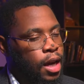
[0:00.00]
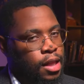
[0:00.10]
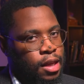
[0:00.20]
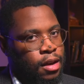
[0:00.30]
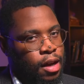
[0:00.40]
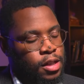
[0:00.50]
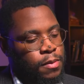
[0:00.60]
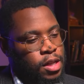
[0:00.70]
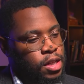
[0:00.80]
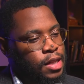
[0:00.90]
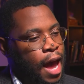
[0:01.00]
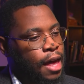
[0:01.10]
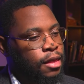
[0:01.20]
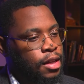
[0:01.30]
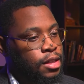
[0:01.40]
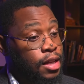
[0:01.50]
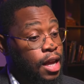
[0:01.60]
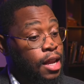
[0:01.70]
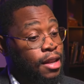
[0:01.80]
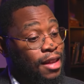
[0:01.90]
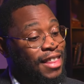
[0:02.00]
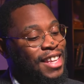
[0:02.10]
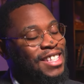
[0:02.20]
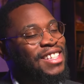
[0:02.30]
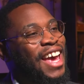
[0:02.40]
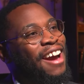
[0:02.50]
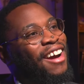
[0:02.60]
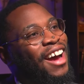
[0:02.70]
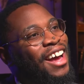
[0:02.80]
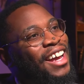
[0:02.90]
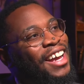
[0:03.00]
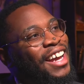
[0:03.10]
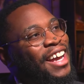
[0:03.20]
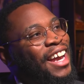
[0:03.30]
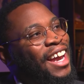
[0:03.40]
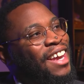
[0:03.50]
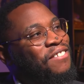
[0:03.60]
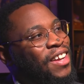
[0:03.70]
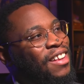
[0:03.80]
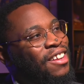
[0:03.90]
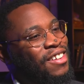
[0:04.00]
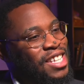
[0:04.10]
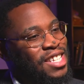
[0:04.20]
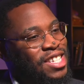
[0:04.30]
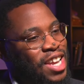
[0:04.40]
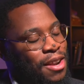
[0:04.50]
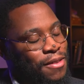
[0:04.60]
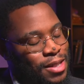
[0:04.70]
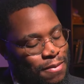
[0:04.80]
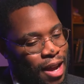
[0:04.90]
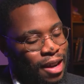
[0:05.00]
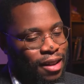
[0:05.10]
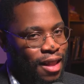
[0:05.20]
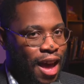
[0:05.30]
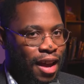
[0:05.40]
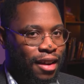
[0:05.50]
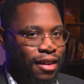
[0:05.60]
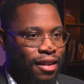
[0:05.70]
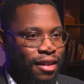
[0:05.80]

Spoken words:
And I think, especially as Catholics in this era, it can feel a little disingenuous. I'm not going to lie.